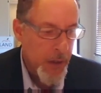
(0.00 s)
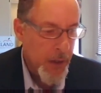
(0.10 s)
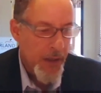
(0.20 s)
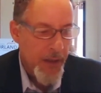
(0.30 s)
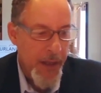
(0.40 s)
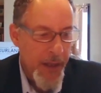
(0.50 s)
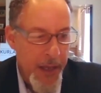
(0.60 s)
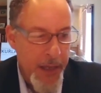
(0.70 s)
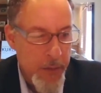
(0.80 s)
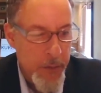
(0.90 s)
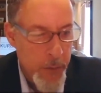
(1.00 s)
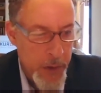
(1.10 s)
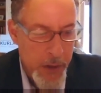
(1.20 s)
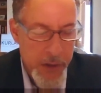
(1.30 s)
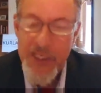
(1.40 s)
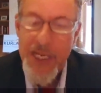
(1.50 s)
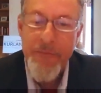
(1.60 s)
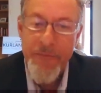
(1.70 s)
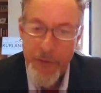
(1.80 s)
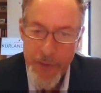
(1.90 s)
that were stopped
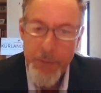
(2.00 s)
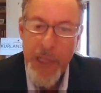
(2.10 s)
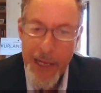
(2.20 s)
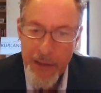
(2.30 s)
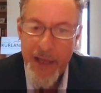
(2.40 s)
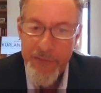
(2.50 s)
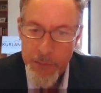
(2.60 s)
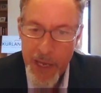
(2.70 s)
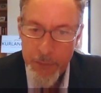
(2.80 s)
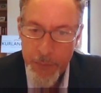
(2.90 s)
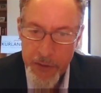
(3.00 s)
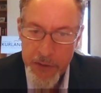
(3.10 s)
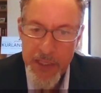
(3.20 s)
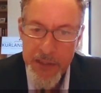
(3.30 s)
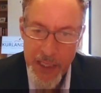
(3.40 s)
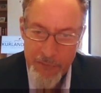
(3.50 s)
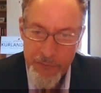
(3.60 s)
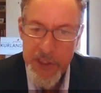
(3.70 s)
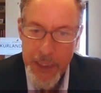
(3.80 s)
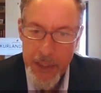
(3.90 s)
from their Black Lives Matter protest and have
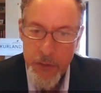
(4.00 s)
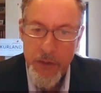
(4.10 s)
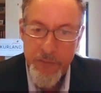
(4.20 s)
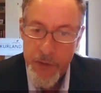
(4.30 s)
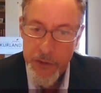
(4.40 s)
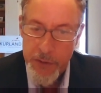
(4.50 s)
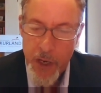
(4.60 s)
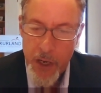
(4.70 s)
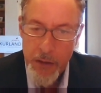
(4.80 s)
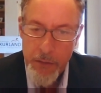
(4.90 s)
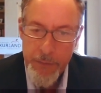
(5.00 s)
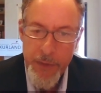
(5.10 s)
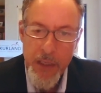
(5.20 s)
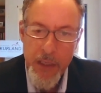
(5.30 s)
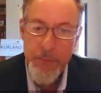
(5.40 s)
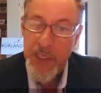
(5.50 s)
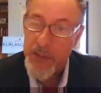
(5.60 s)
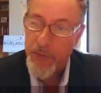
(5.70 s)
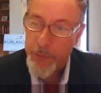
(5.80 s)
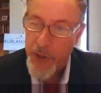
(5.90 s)
rescheduled for tomorrow.
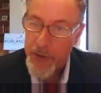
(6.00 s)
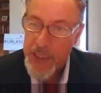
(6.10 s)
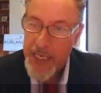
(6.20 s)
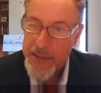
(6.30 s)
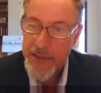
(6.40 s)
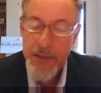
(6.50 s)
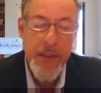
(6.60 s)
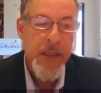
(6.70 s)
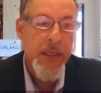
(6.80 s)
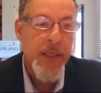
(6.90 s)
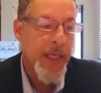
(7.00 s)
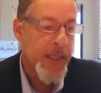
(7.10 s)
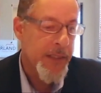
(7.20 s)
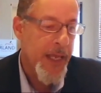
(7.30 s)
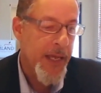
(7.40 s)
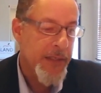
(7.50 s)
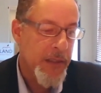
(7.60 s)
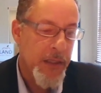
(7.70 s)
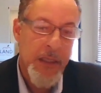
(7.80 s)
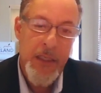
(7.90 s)
Peaceful protest. It's at
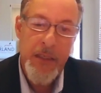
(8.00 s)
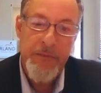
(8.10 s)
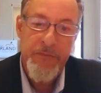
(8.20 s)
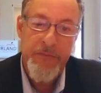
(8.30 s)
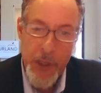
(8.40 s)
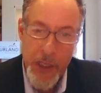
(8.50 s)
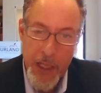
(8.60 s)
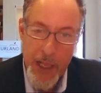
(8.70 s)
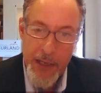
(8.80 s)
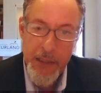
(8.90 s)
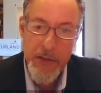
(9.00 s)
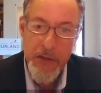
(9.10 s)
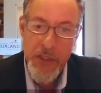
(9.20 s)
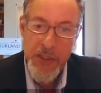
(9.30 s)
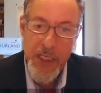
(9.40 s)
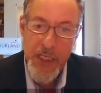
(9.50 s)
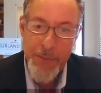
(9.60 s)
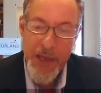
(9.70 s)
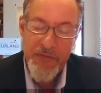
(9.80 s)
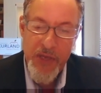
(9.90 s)
4 o'clock. You can see it on
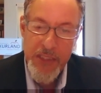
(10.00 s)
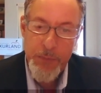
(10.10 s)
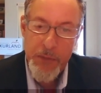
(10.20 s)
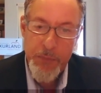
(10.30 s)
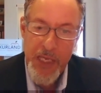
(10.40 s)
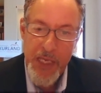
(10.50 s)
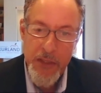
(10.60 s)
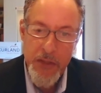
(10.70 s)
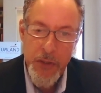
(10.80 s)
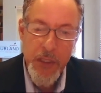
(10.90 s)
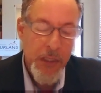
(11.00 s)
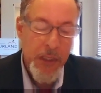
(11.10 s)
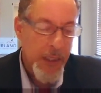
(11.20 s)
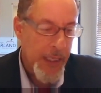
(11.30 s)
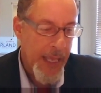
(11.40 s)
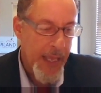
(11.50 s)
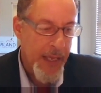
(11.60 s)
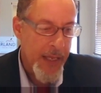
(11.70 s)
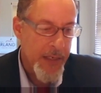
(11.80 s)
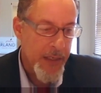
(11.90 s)
my Facebook page,
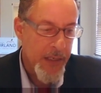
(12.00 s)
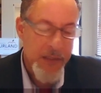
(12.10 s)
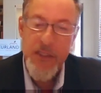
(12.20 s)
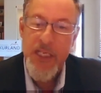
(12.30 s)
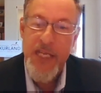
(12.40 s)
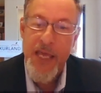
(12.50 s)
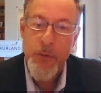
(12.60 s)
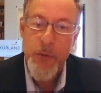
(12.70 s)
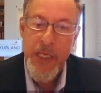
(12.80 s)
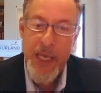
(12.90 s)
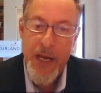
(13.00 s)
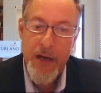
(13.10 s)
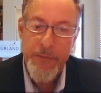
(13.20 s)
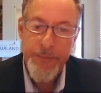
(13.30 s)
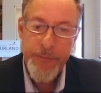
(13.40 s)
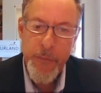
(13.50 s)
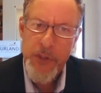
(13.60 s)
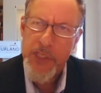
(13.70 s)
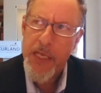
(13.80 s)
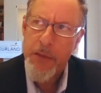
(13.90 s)
and it's Together We Care, or
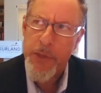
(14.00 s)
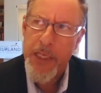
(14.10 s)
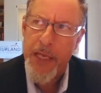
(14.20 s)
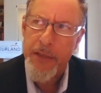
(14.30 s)
Together We Can.